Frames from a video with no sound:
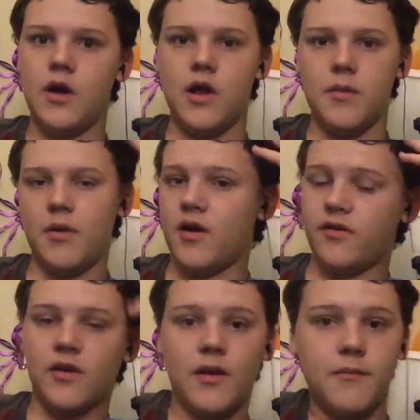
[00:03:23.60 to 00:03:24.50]
the bus
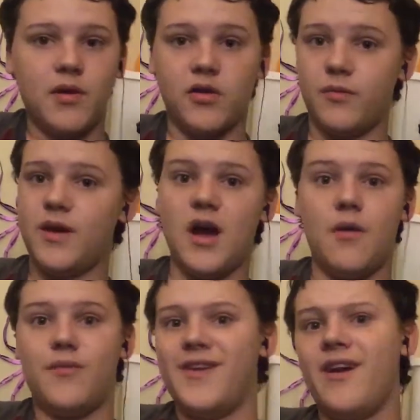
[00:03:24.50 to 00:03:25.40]
because we
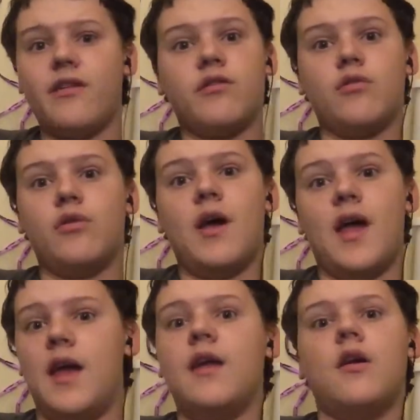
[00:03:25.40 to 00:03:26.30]
got we got to school at
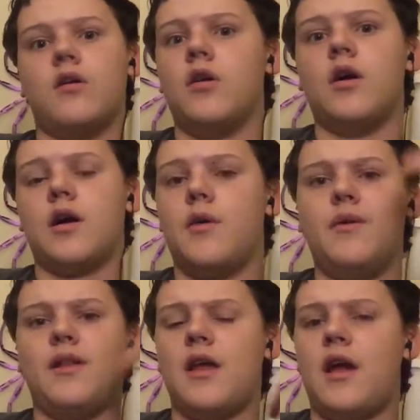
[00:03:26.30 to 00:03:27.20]
eight o'clock and we
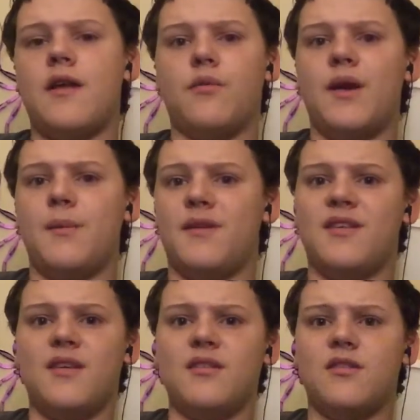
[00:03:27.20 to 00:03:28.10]
like had to wake up at
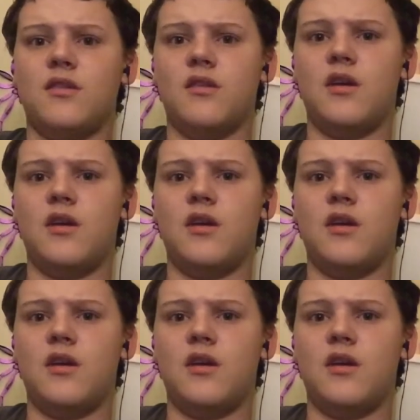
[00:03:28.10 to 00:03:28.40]
six